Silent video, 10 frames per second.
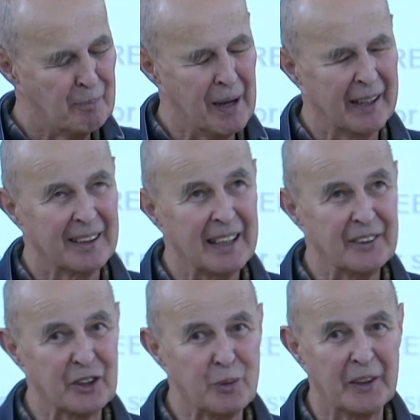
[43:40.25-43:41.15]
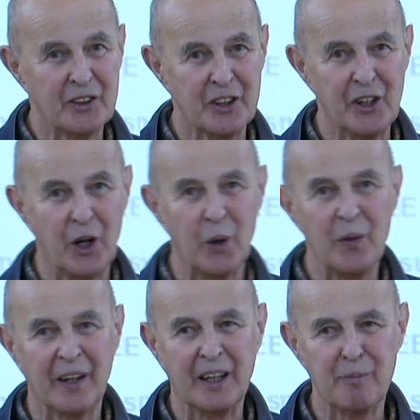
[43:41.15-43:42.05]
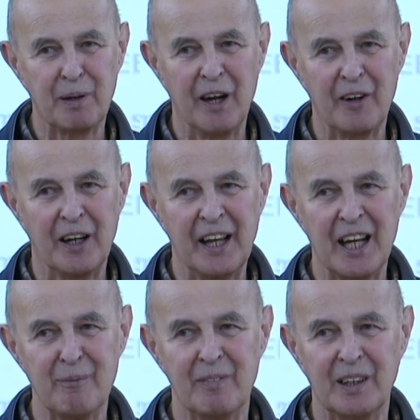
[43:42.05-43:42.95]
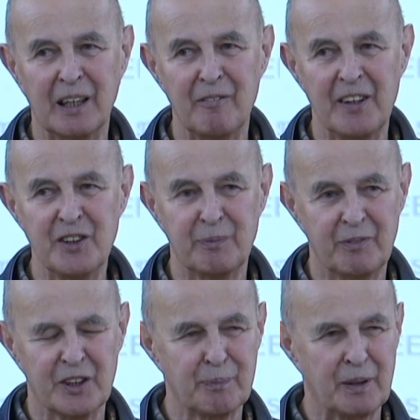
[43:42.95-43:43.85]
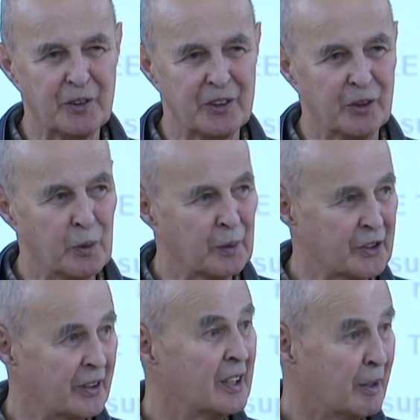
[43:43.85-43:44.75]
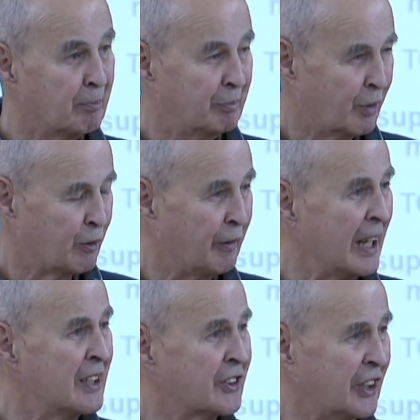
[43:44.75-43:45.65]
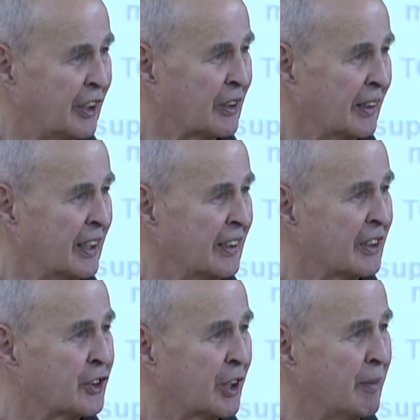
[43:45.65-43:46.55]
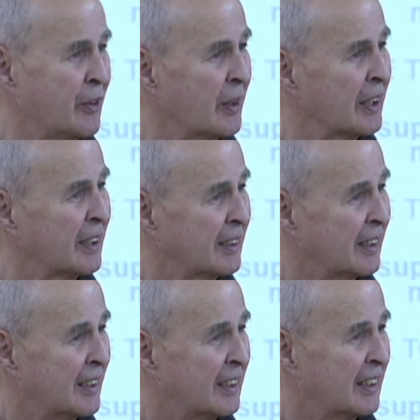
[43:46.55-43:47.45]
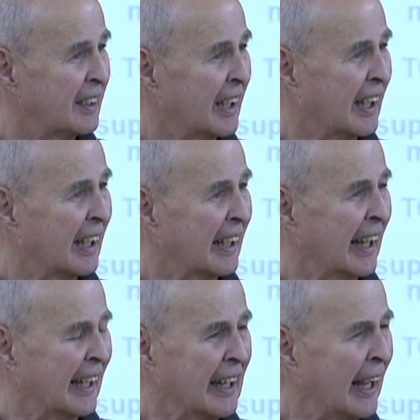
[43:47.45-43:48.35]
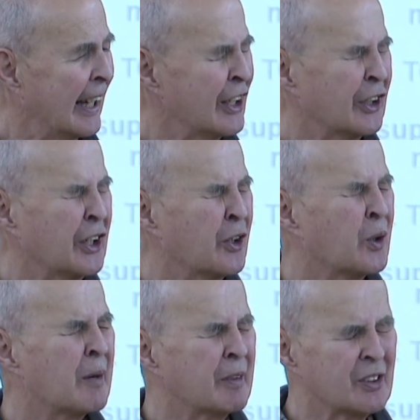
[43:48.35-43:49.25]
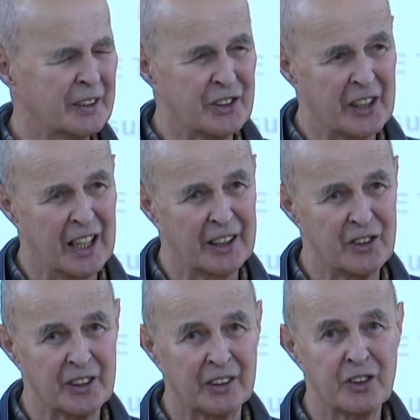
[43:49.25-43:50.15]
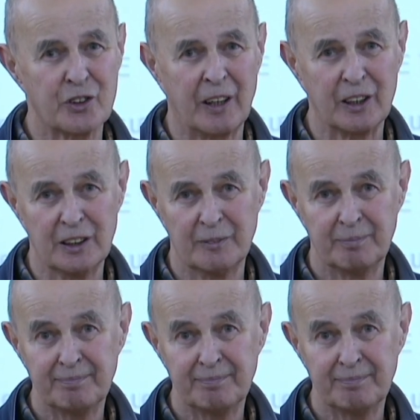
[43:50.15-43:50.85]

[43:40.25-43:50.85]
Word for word: but I just want you to know how proud I am of this, this person who was raised here in this community uh, and had an enormously challenging struggle